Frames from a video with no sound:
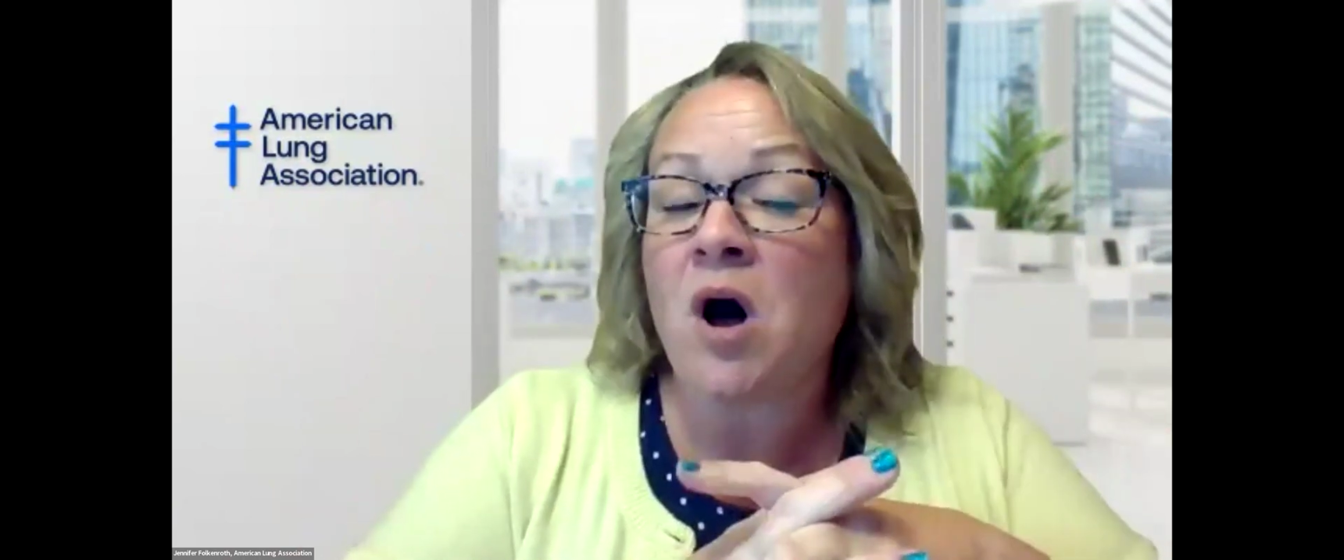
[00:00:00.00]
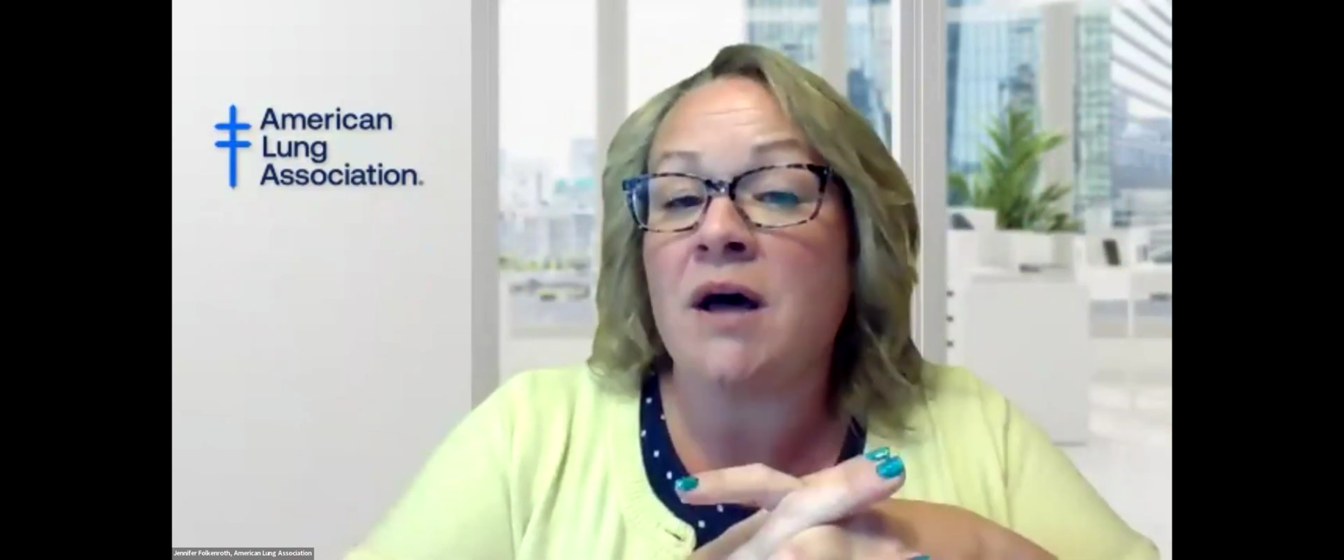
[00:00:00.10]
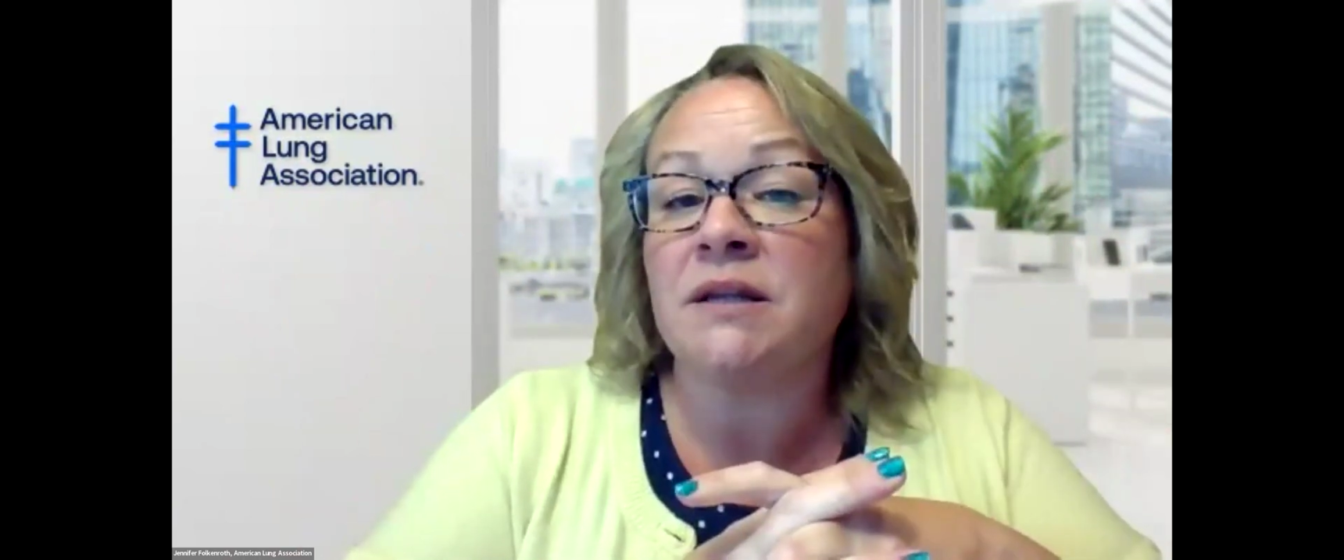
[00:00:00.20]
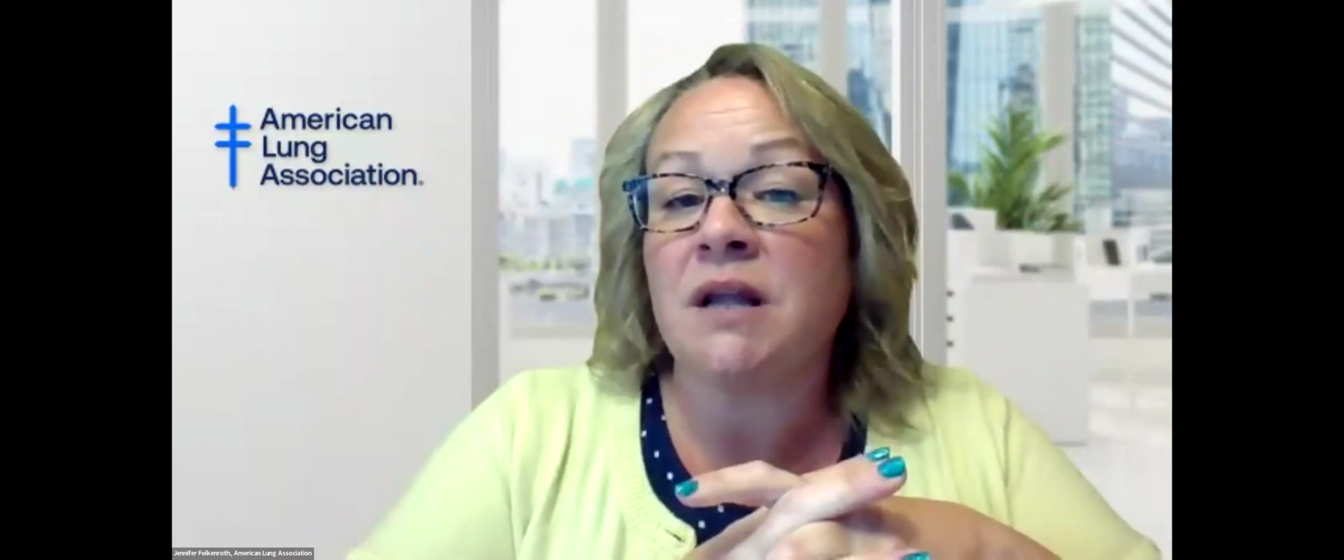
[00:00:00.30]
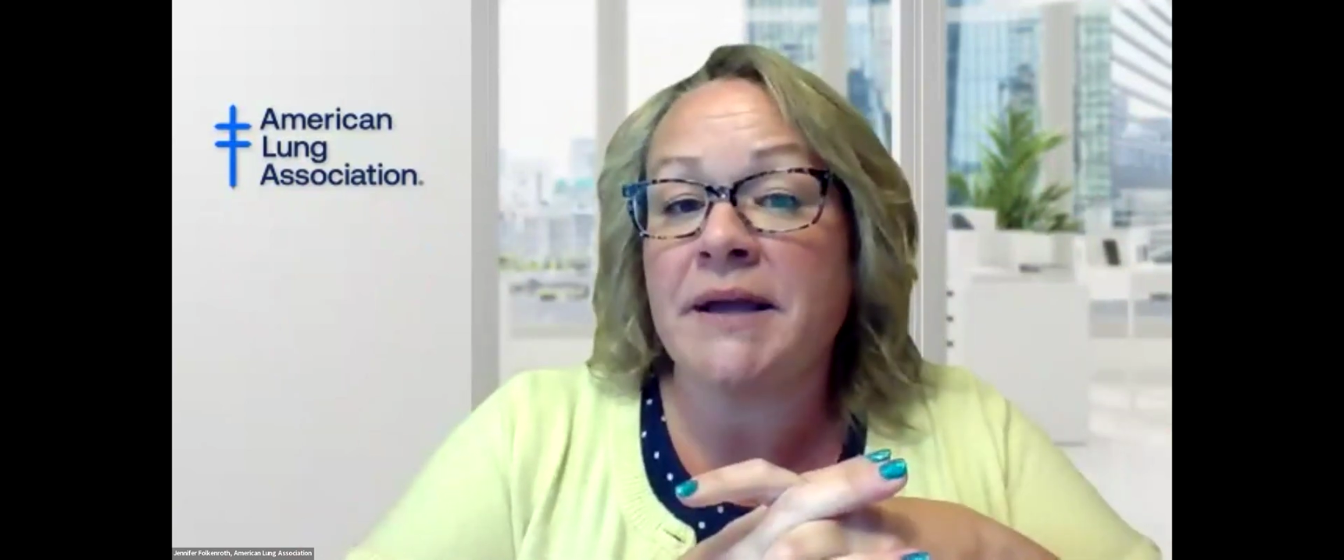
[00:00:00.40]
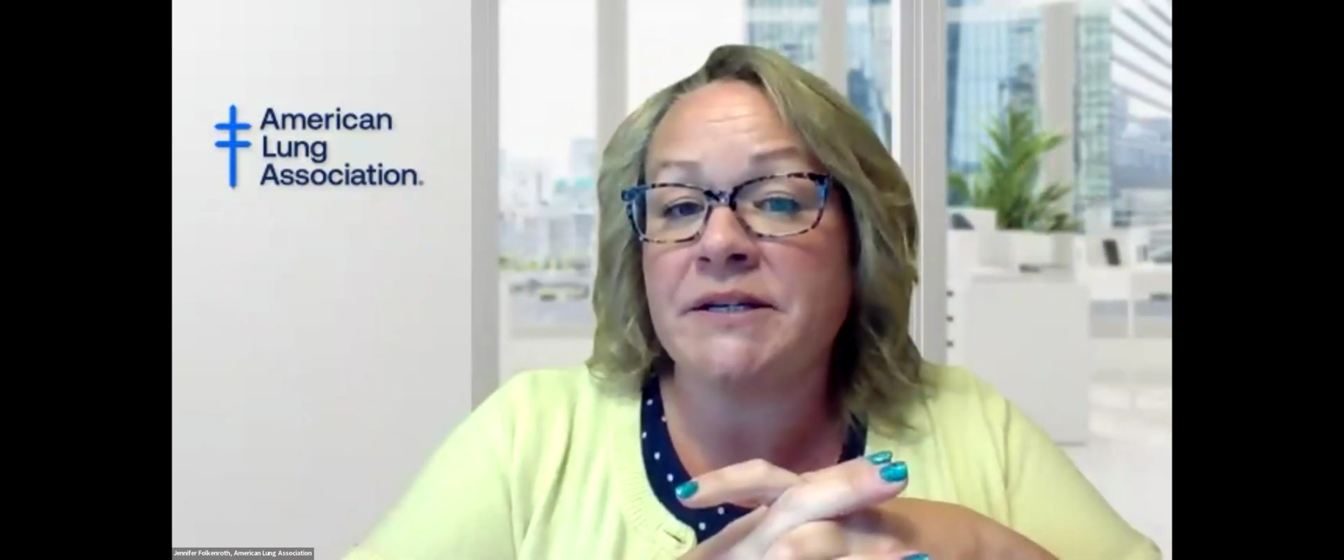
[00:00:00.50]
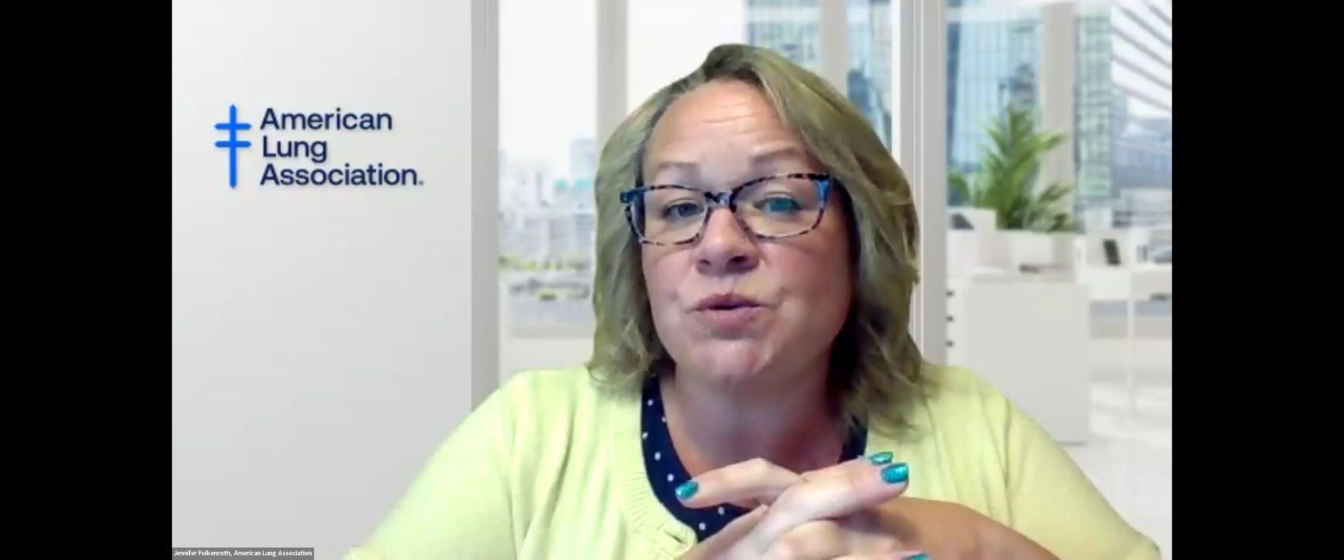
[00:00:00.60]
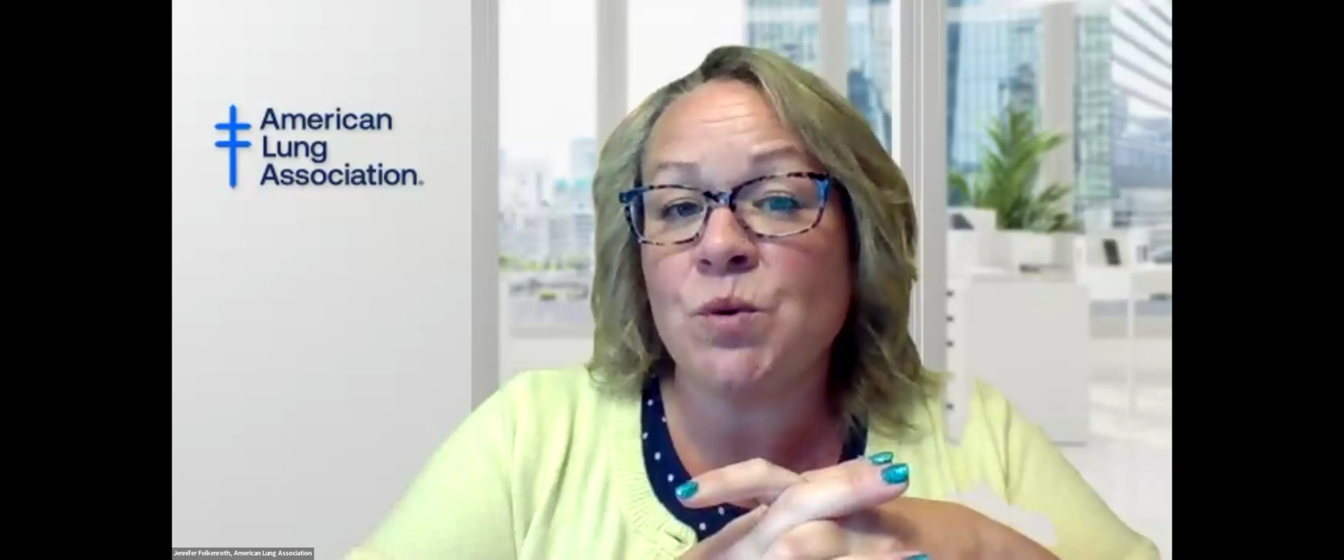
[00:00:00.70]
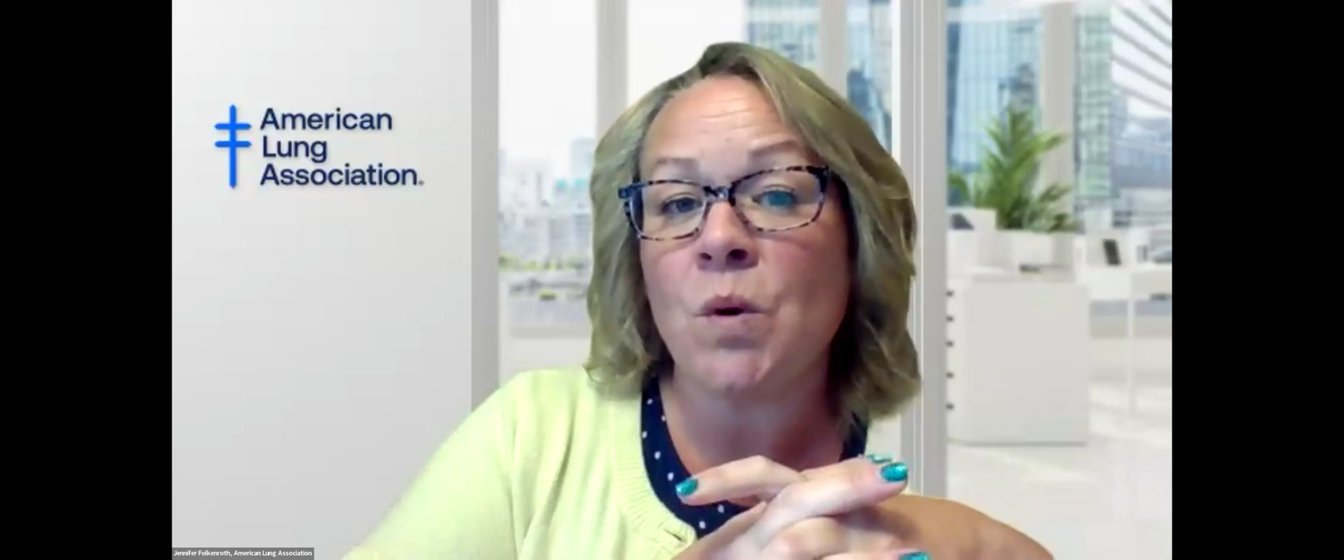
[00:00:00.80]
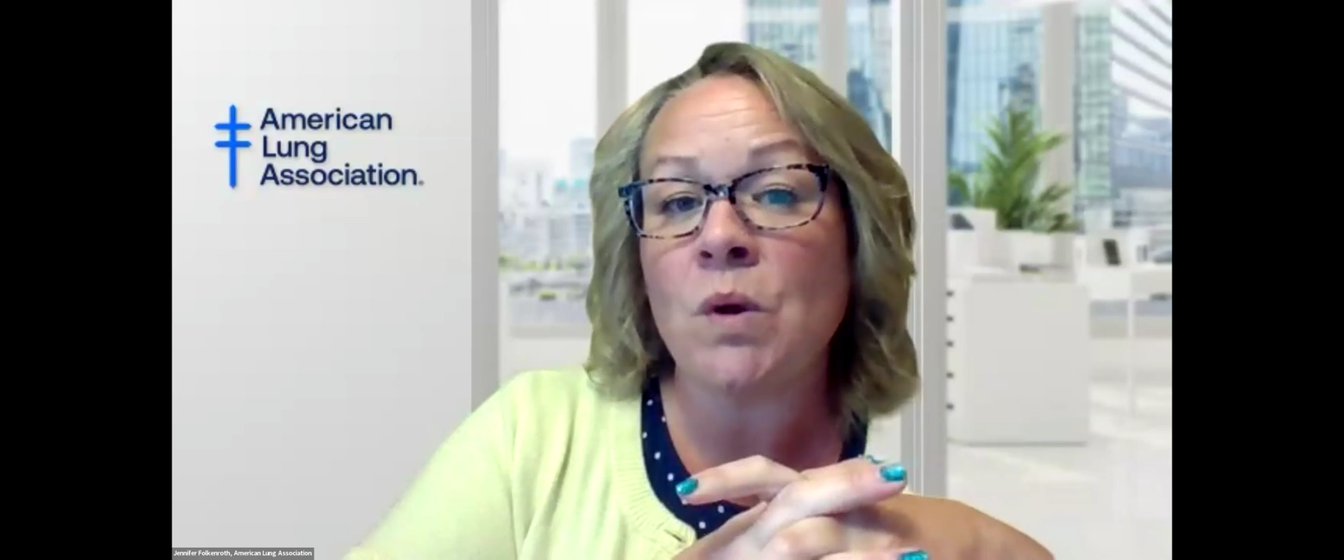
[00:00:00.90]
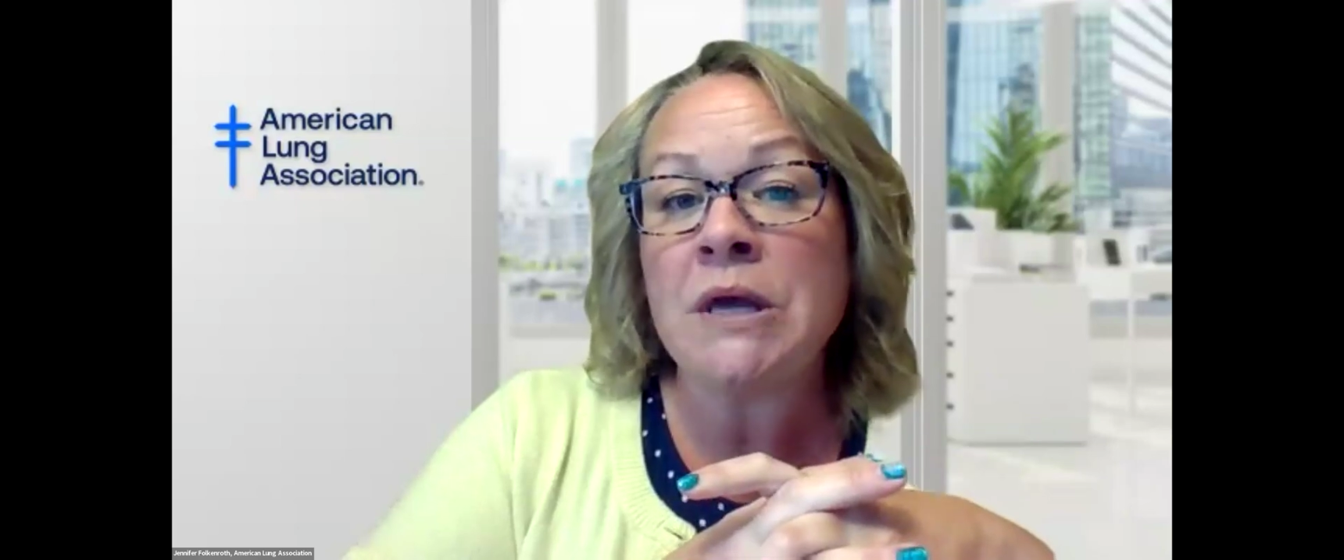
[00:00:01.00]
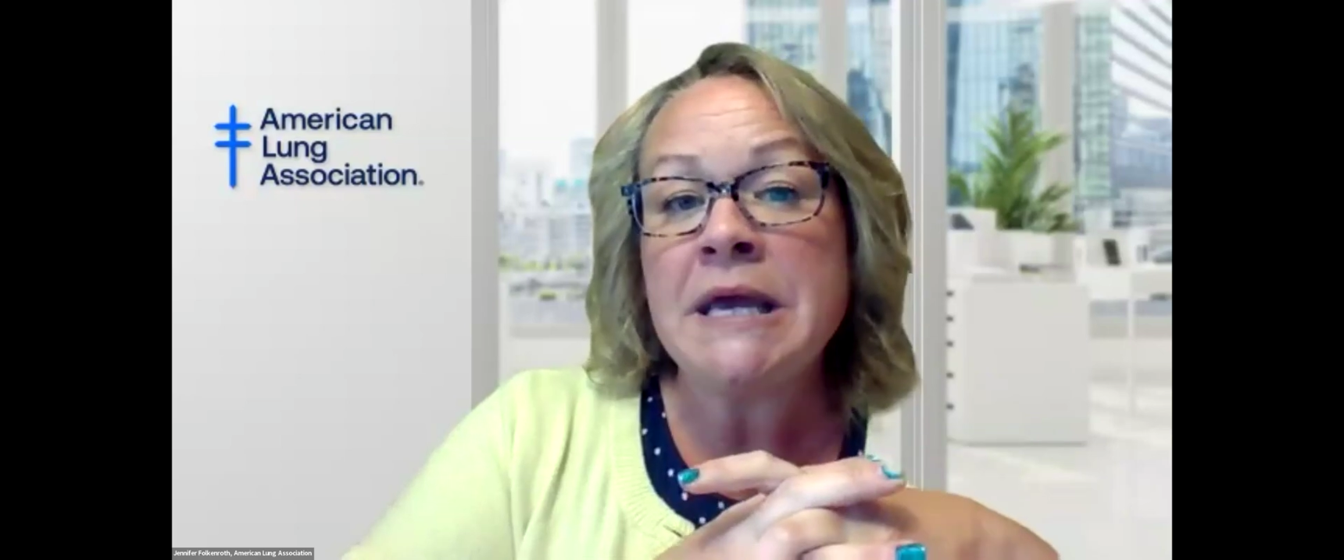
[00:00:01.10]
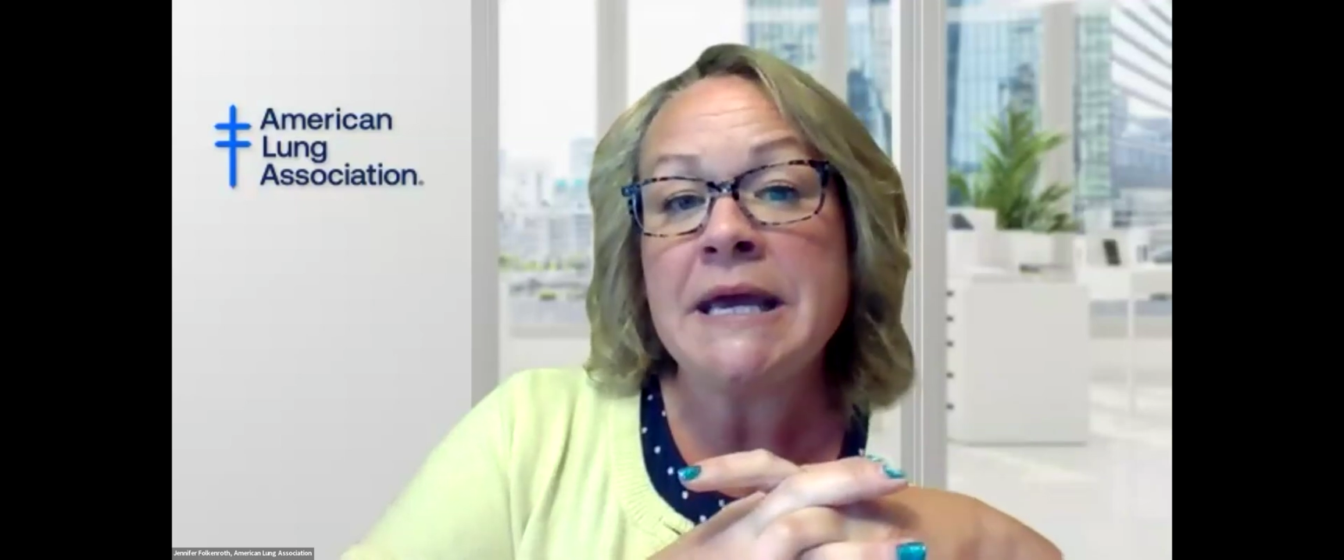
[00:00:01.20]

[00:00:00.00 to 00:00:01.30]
online tool